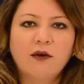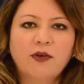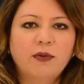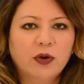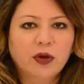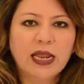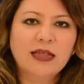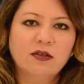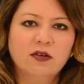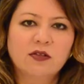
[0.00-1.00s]
from your
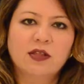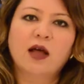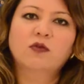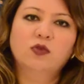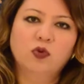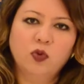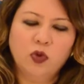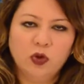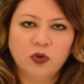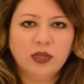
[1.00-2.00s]
cleansers down
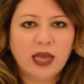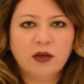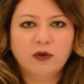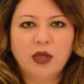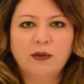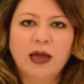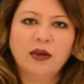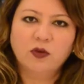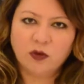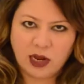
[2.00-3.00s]
to your day cream
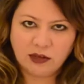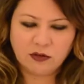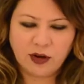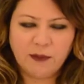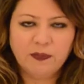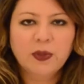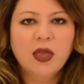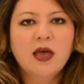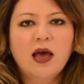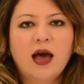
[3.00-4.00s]
and your night cream.
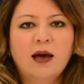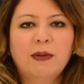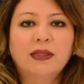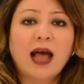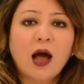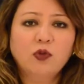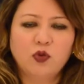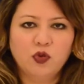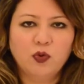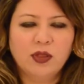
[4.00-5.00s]
But how to
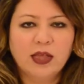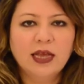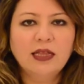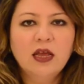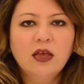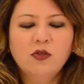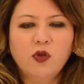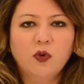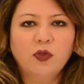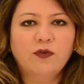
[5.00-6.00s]
choose it?
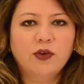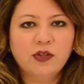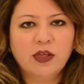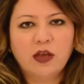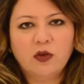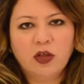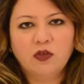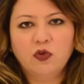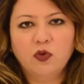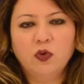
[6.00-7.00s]
So the first thing you need
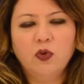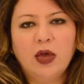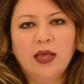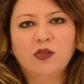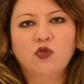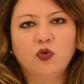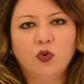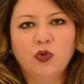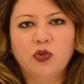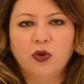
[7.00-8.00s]
to do is
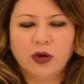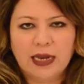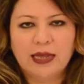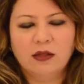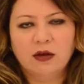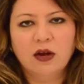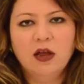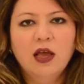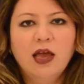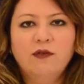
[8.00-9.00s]
choose your cleanser.
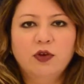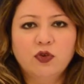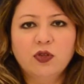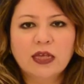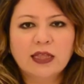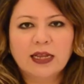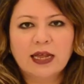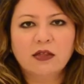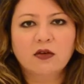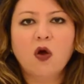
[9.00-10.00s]
If you're choosing the
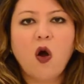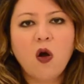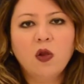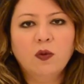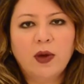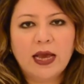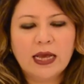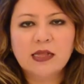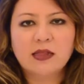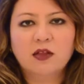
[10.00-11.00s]
cleanser,
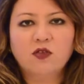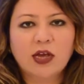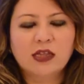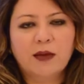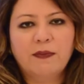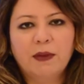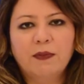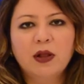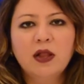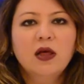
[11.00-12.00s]
always, the dry skin
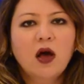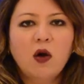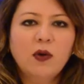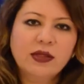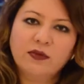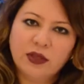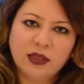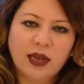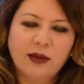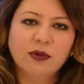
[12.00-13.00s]
people, always read
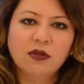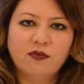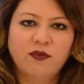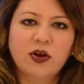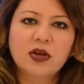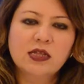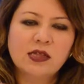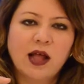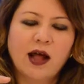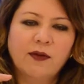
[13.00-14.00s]
the labels first,
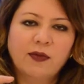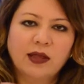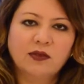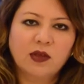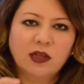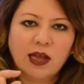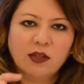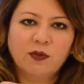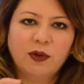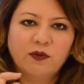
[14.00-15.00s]
that it
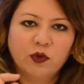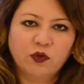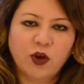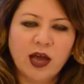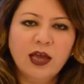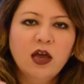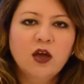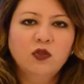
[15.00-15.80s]
has to be for dry